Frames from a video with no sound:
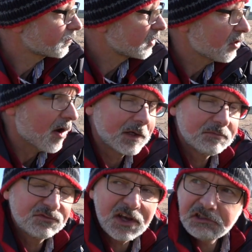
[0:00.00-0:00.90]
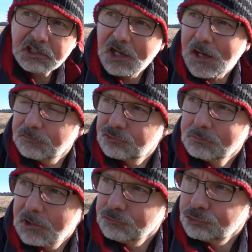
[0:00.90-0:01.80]
so I'm very glad of
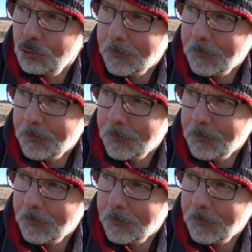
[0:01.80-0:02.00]
some lunch.